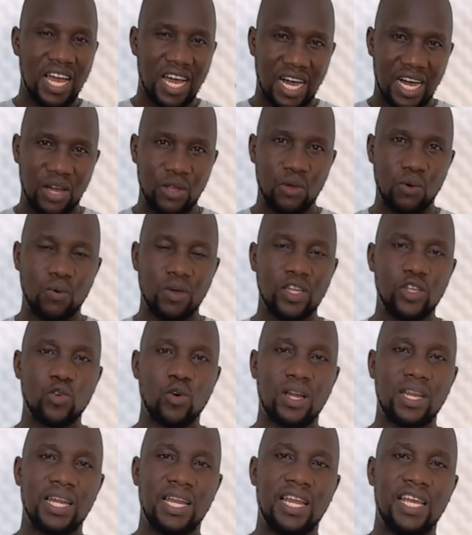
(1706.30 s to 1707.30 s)
how you're going to
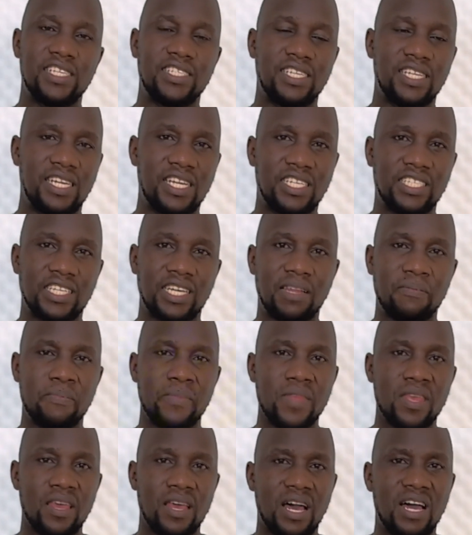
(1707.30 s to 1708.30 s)
analyze the data,
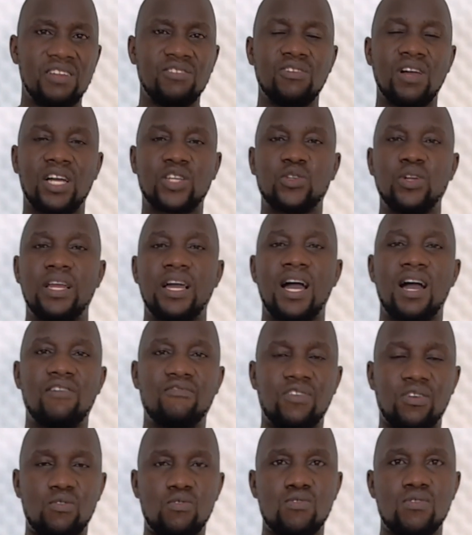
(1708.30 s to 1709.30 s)
and you actually have
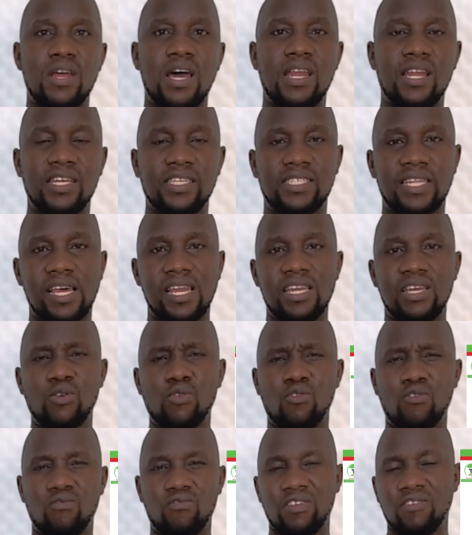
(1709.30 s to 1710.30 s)
a good understanding
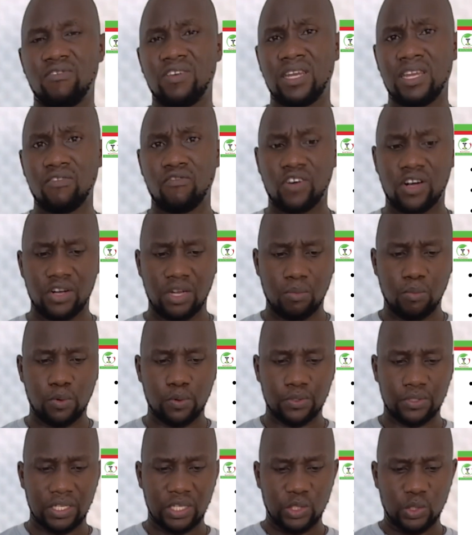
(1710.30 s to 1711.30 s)
of even the
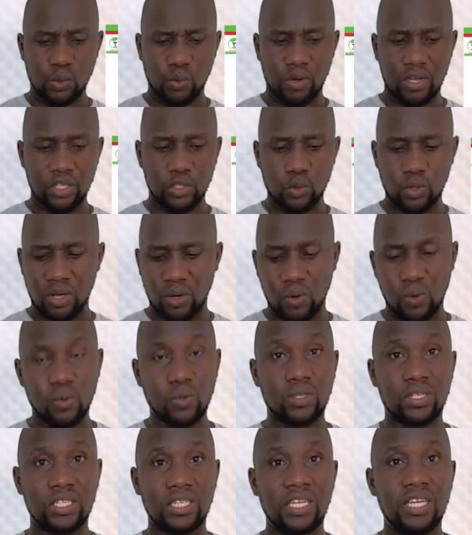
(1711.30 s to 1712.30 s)
variables that you're going to include,
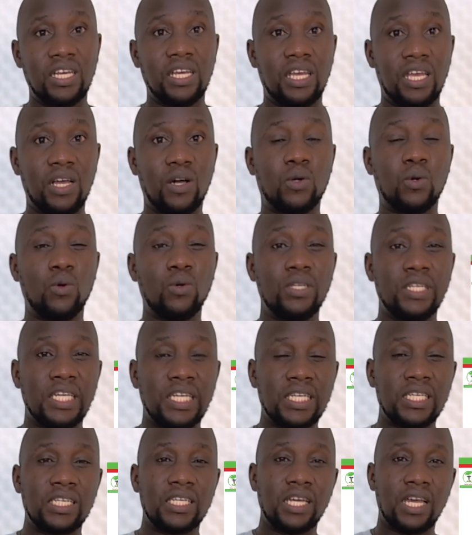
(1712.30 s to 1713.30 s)

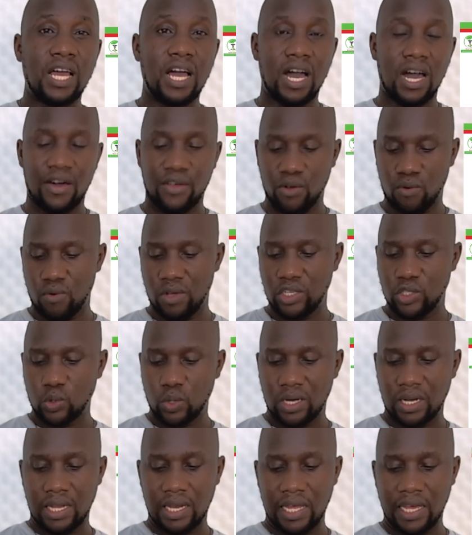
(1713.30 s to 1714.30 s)
including how you're going to
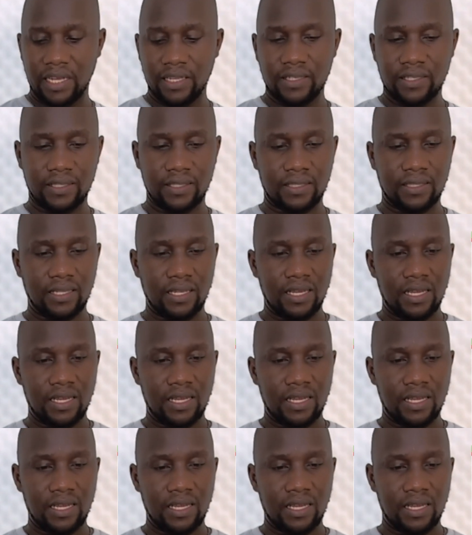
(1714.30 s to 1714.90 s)
analyze